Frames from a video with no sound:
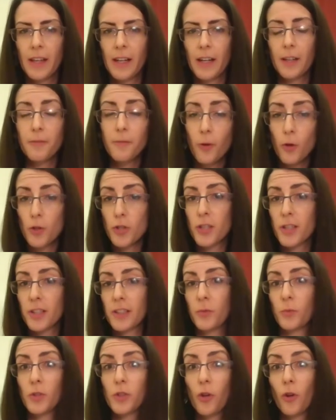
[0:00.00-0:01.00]

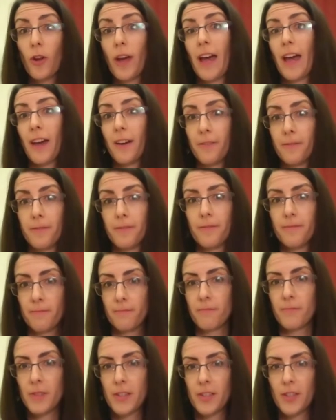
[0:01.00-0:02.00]
Unfortunately, we don't have
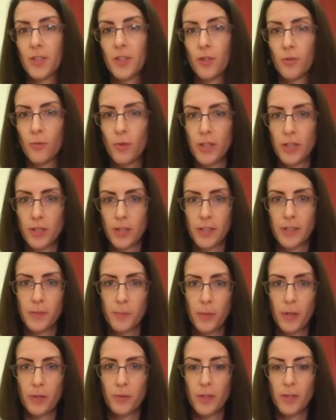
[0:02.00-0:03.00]
such a rich
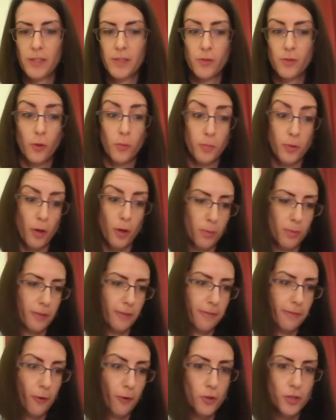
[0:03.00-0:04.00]
experience, or probably
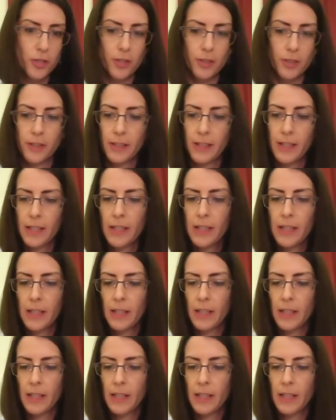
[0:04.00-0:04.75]
fortunately.